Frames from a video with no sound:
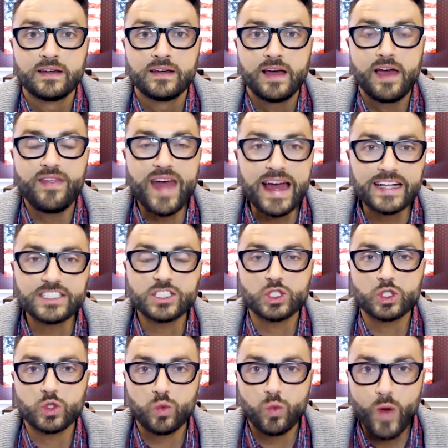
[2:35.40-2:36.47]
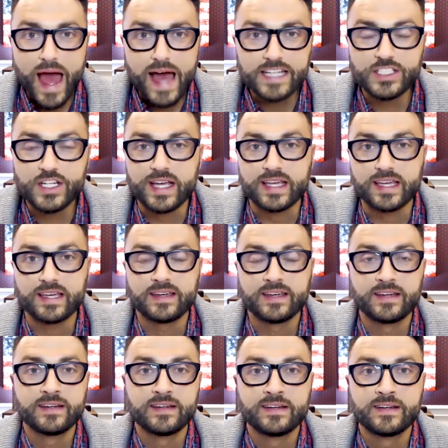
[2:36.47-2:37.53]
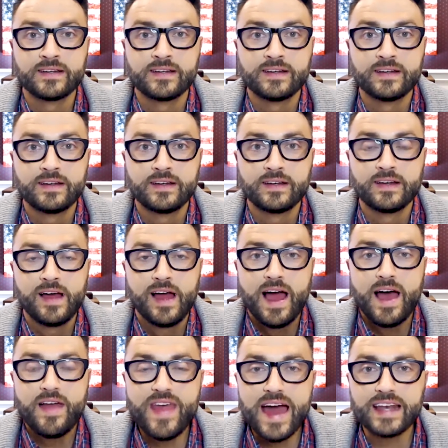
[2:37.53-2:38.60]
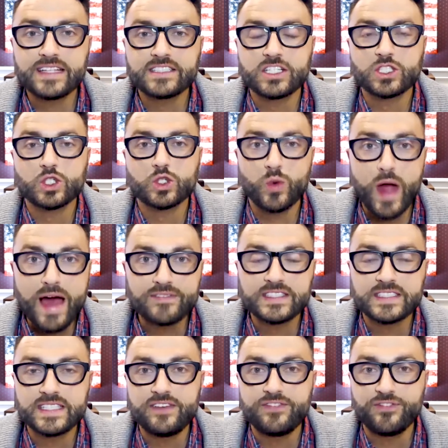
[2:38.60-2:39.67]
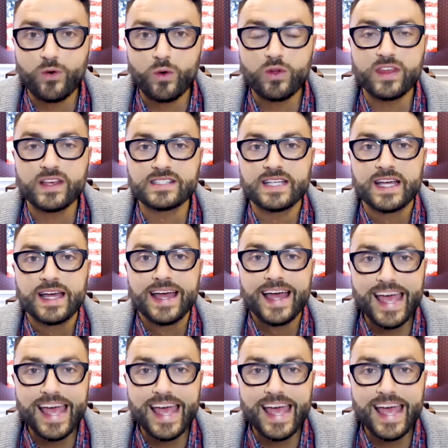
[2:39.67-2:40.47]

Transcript: And that is tragic. And that is a travesty for this